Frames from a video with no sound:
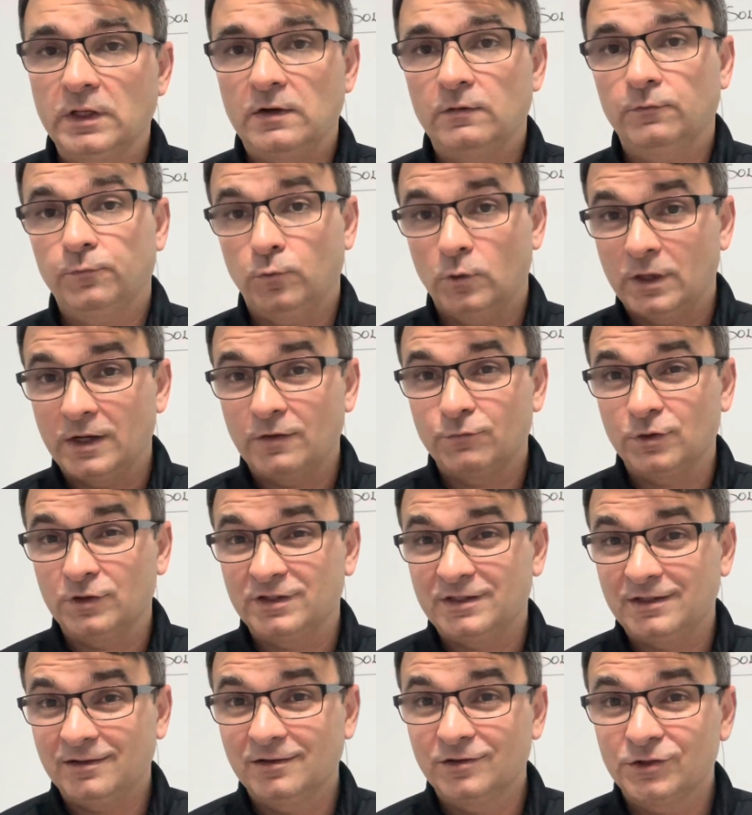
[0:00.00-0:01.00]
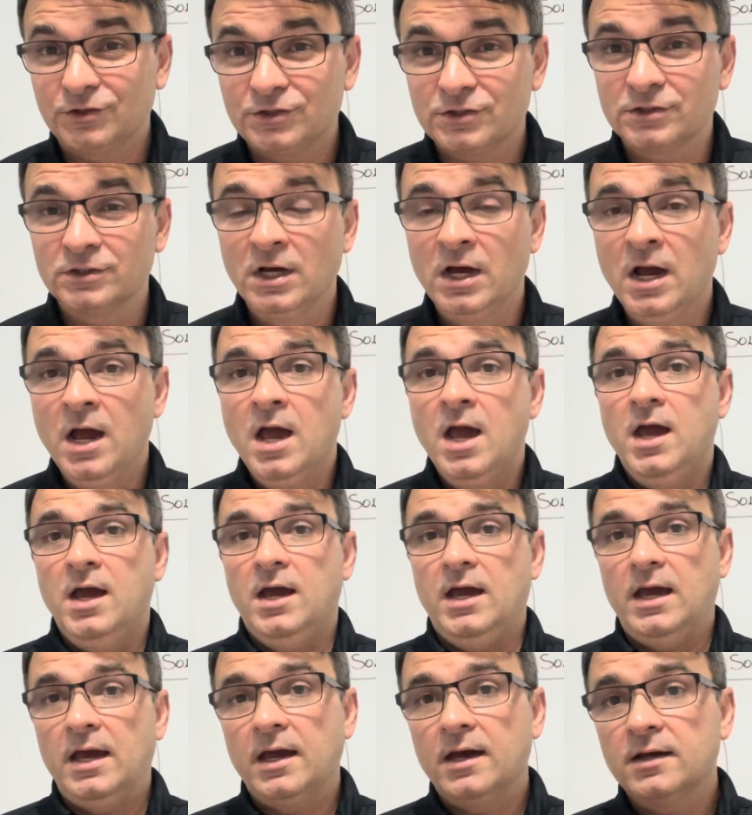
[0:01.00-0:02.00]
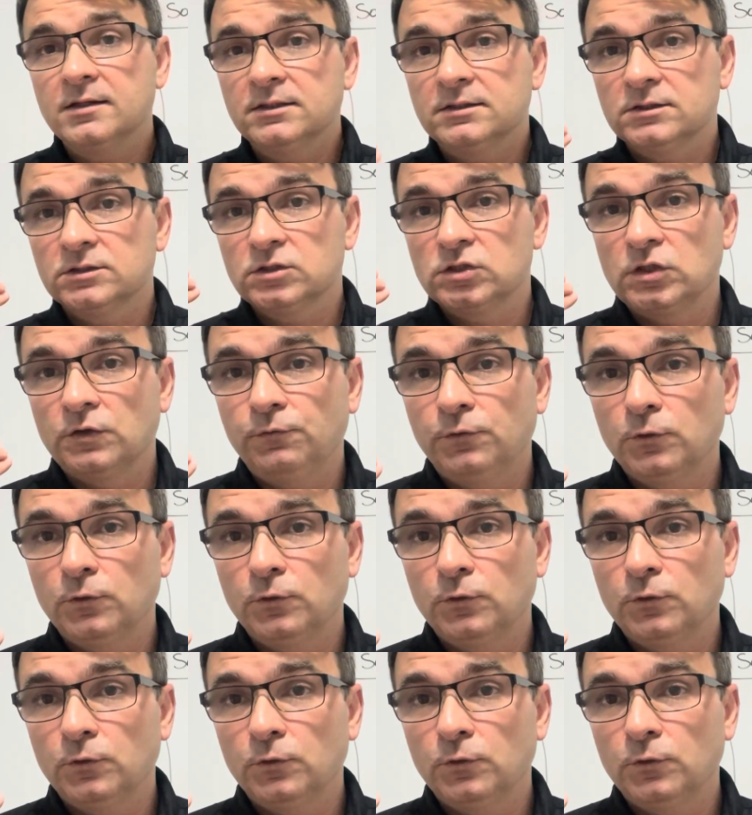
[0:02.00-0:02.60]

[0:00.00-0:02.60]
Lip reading: Forever dealers. And so if